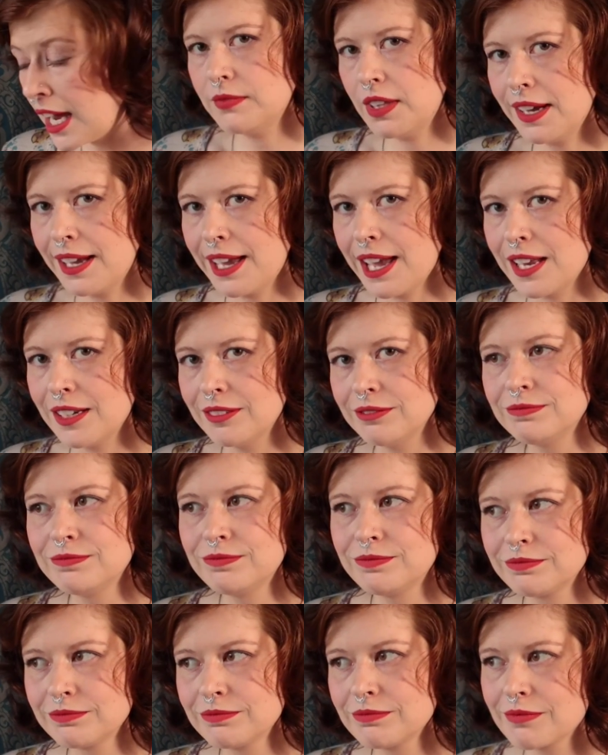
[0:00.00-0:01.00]
Again,
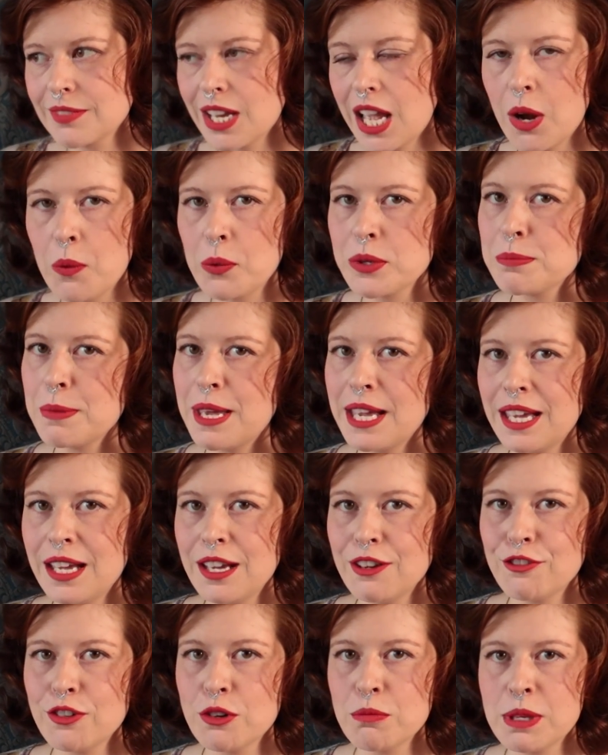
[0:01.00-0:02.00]
I was making
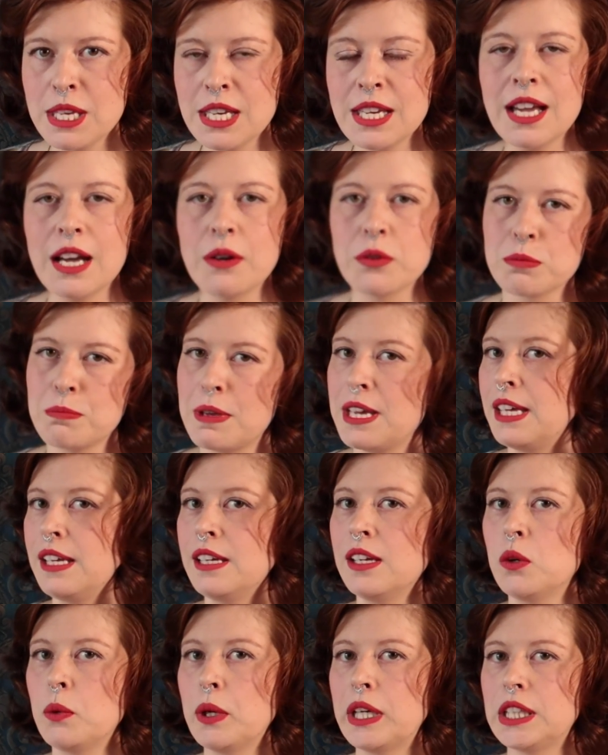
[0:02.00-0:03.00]
it for me, I was making
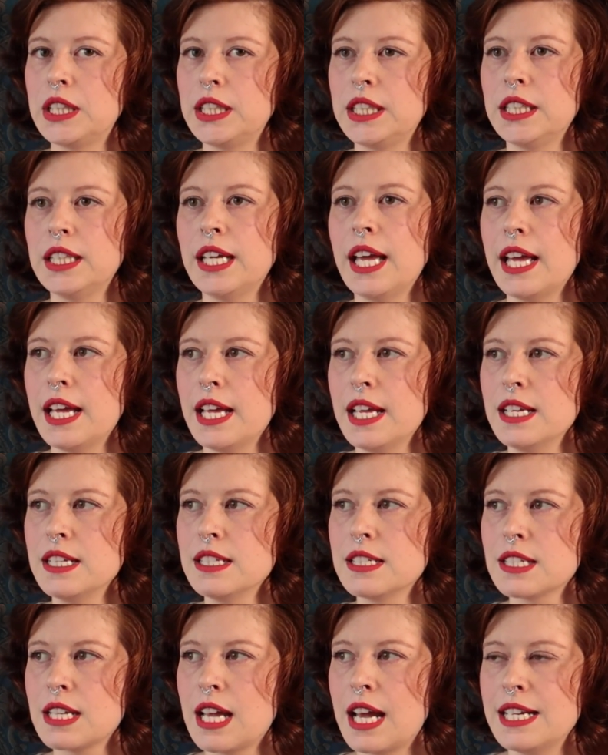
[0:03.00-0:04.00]
it quickly,
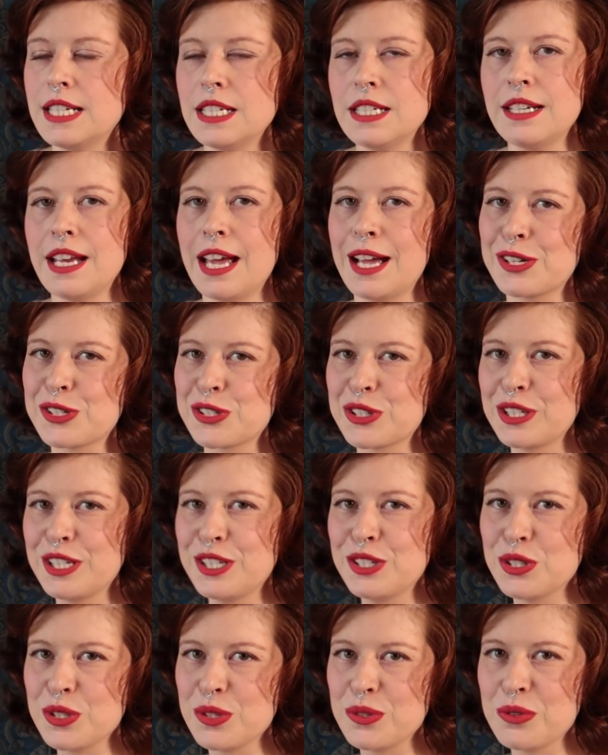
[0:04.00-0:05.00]
and I didn't
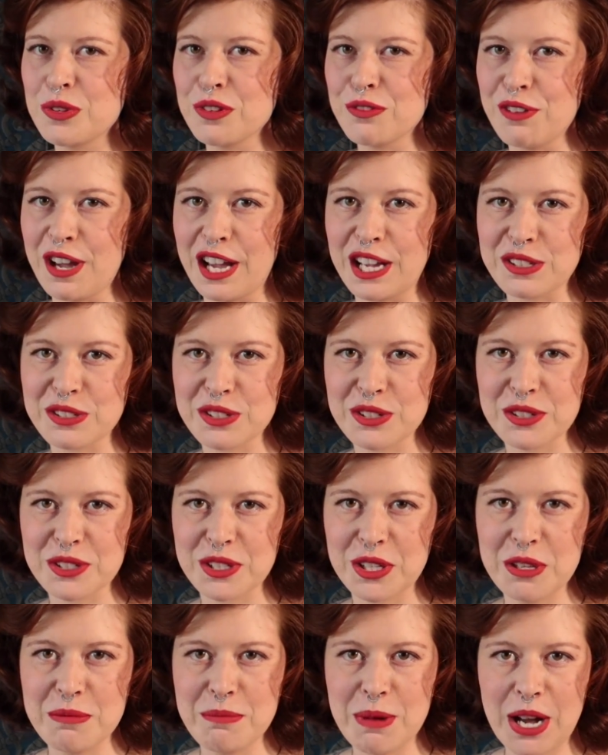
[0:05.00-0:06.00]
actually do the fasteners
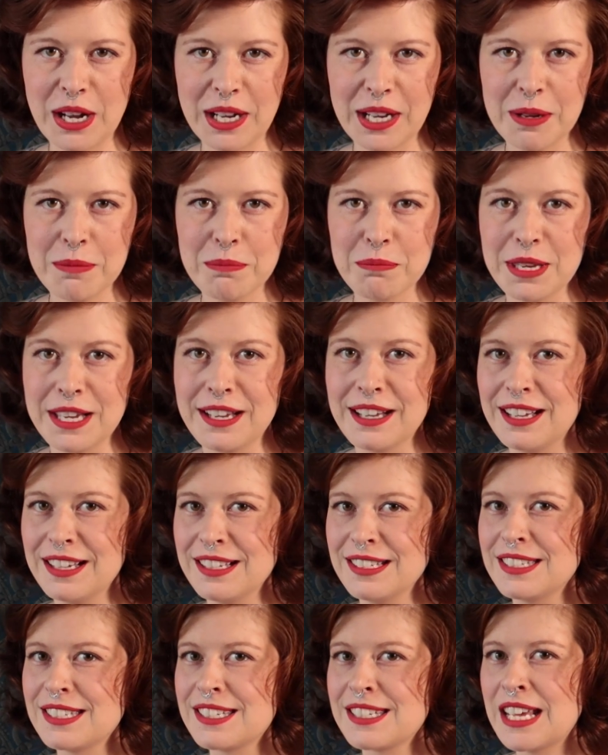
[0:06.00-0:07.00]
on the mock-up
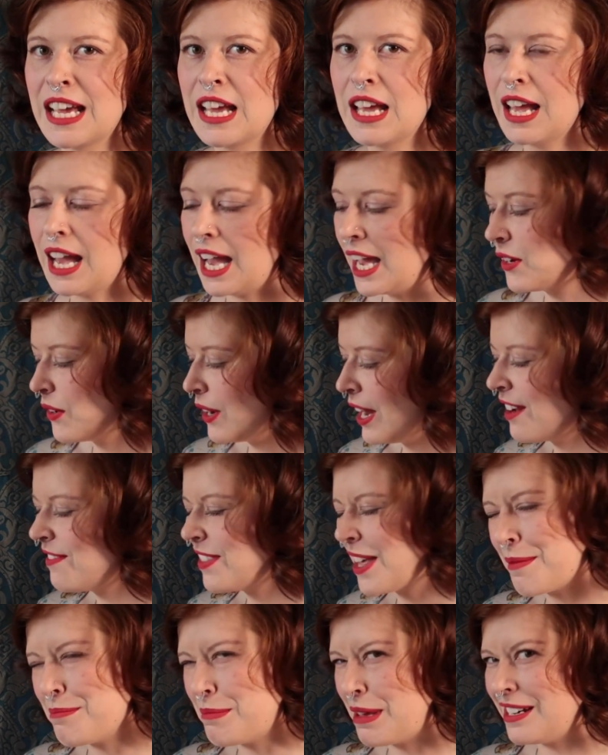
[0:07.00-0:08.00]
because I don't have
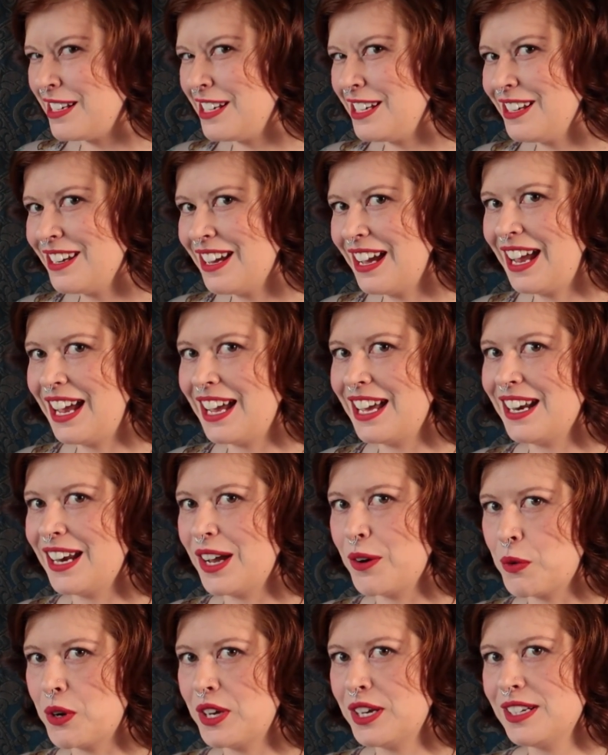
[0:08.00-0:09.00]
that many, and
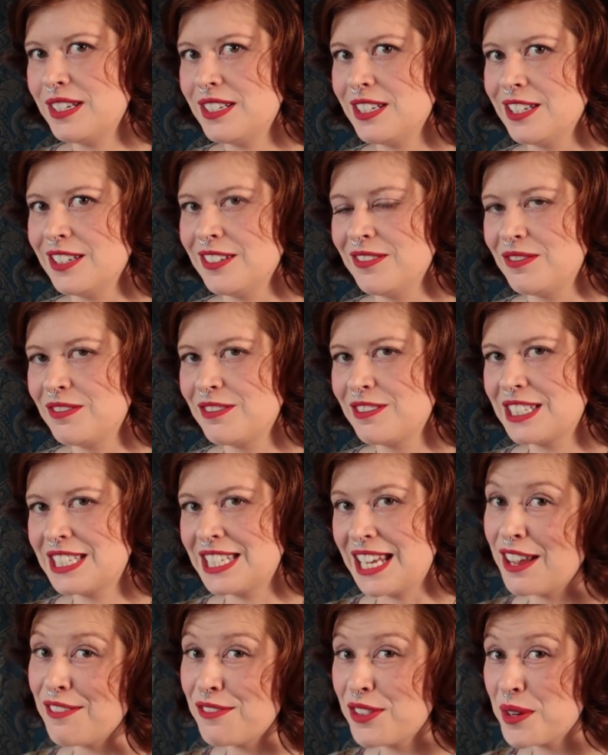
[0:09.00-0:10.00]
I wanted to
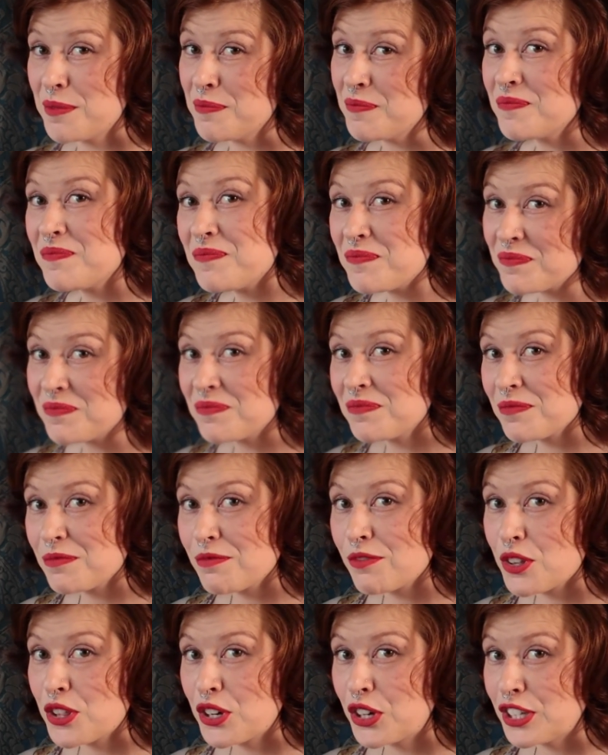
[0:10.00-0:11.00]
save them
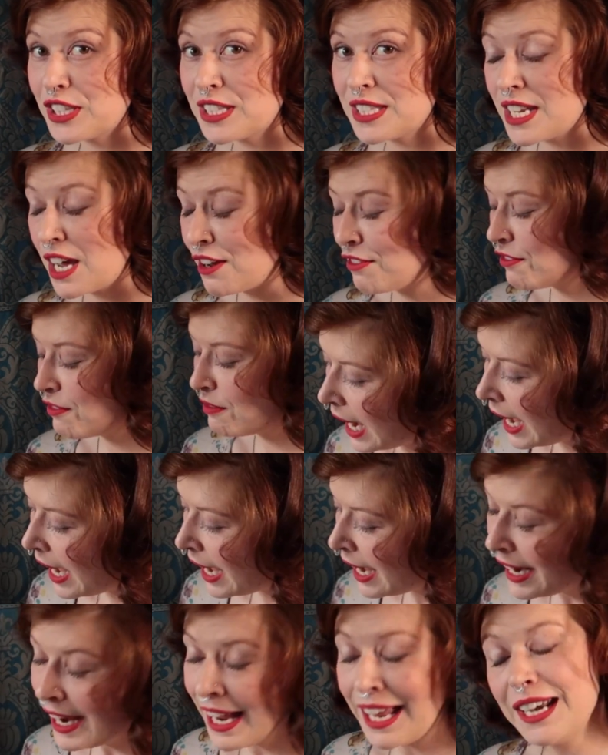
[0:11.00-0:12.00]
for the good stuff.
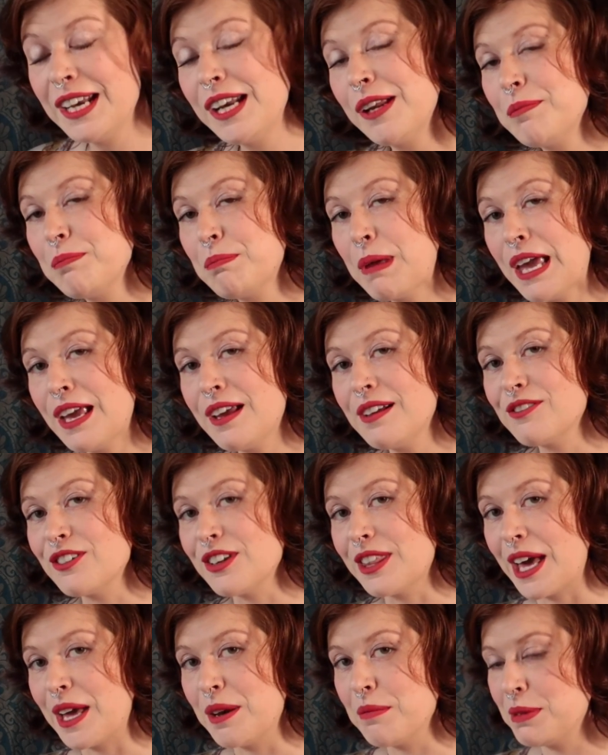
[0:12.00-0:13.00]
I ended up paying
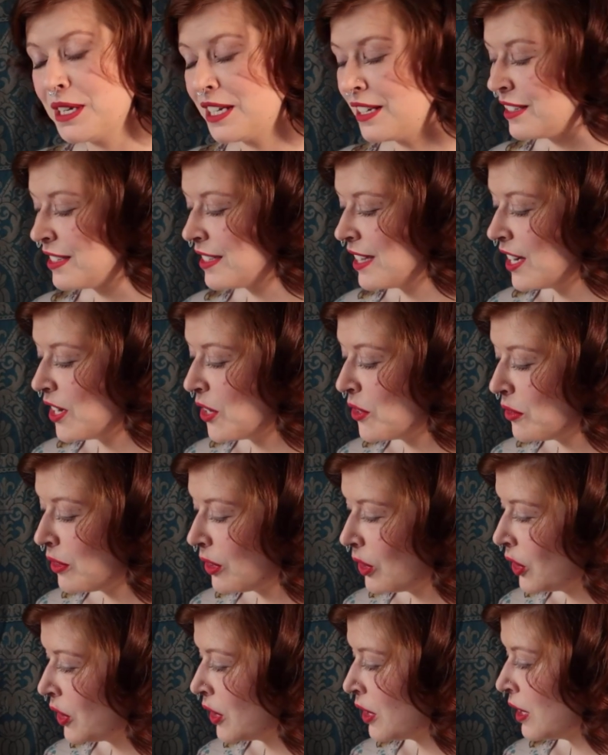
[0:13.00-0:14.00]
for that because they don't
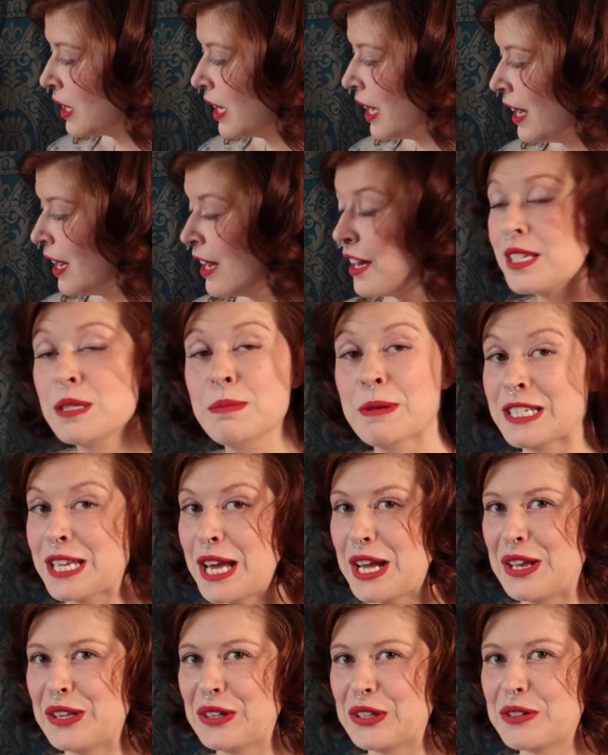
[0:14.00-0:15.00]
look
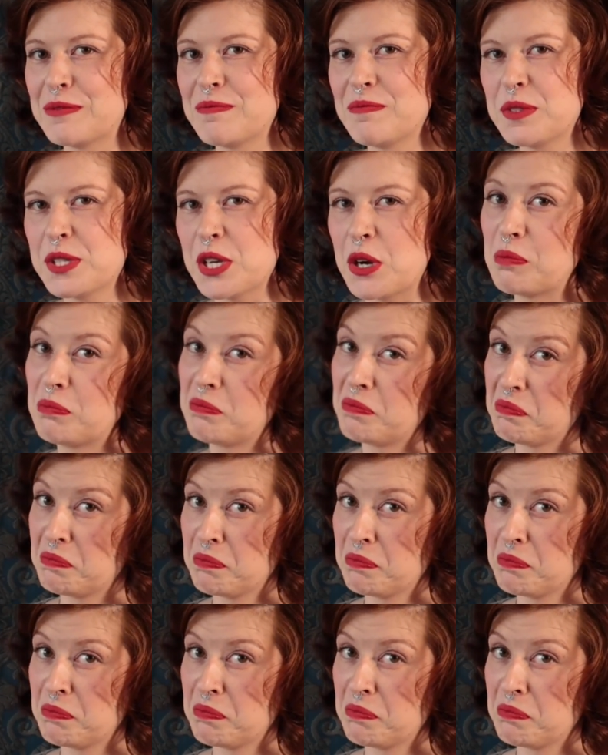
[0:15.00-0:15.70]
spectacular. So